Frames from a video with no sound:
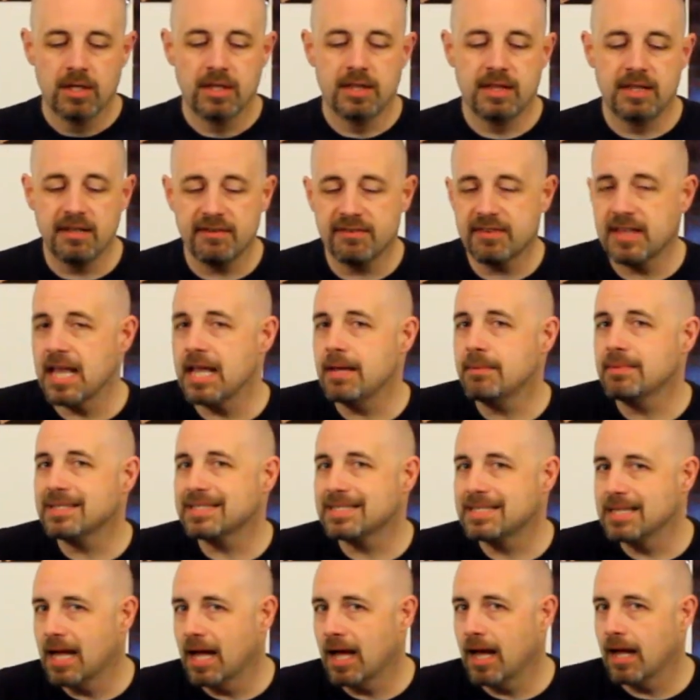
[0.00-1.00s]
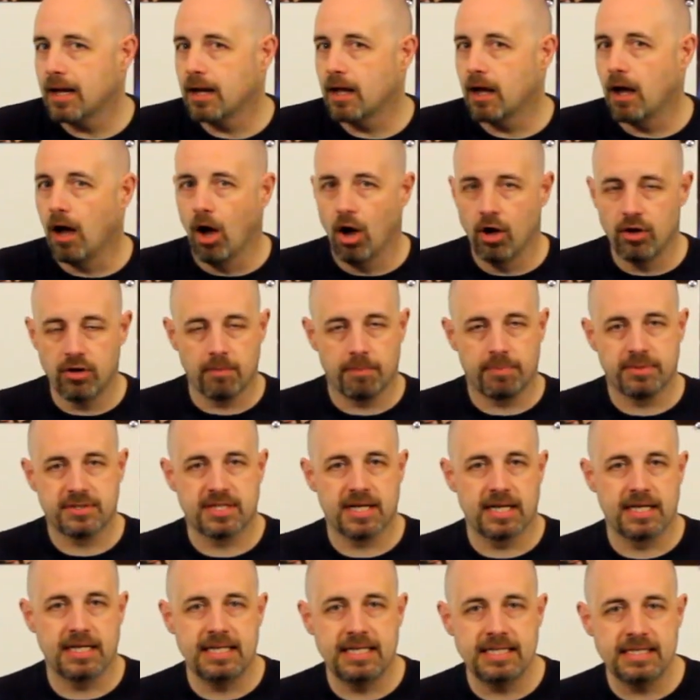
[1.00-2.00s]
This game is not
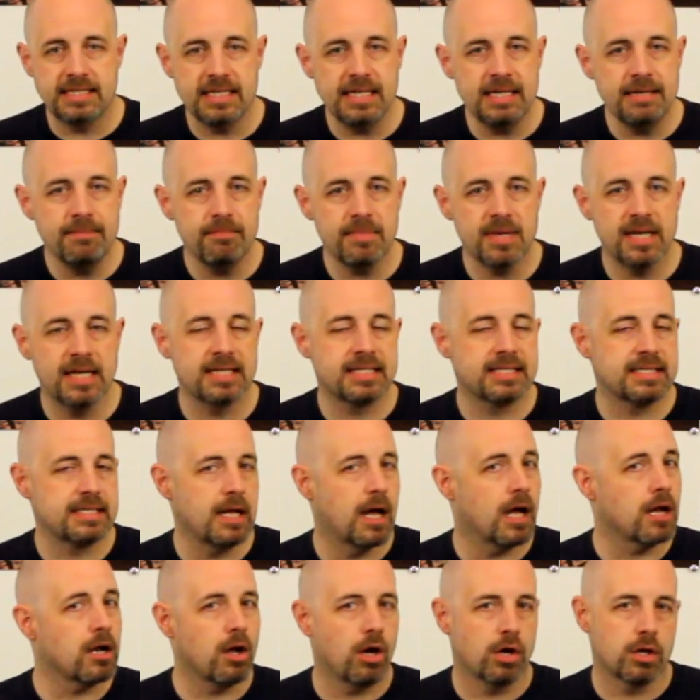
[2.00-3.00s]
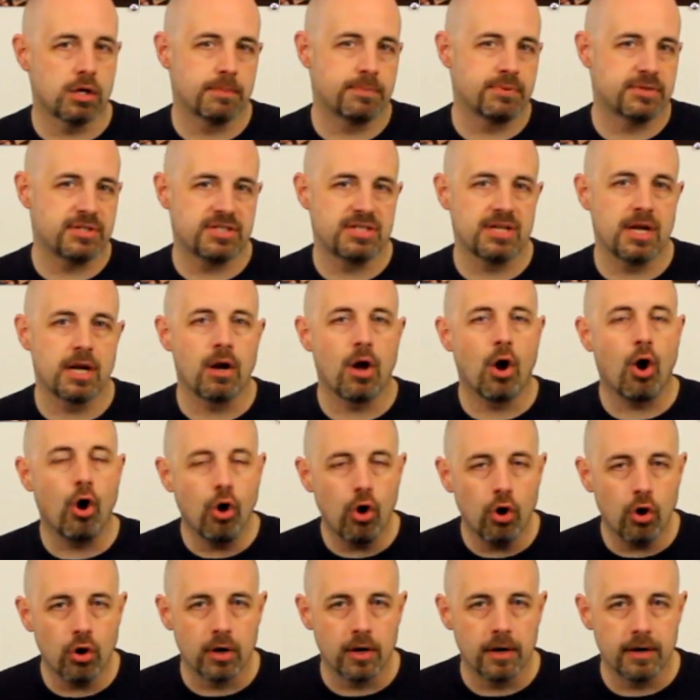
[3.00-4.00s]
100% easy, it's not 100%
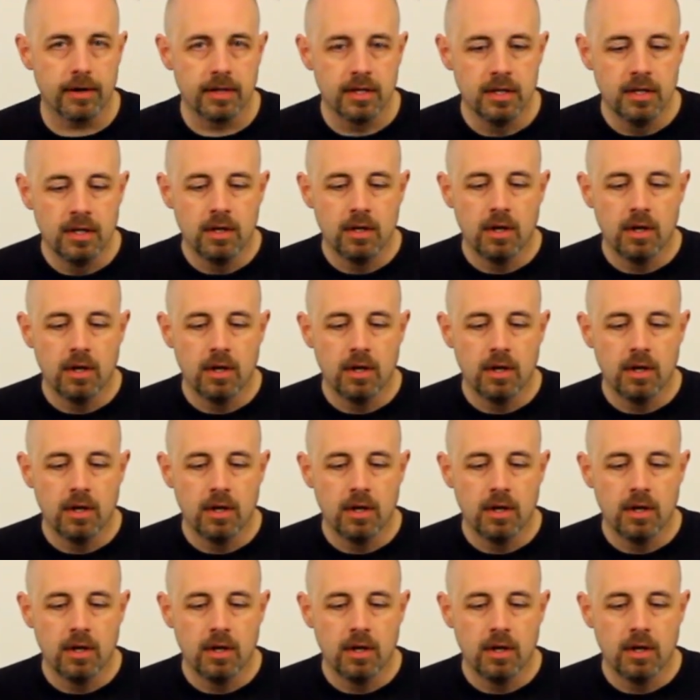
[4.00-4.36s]
hard.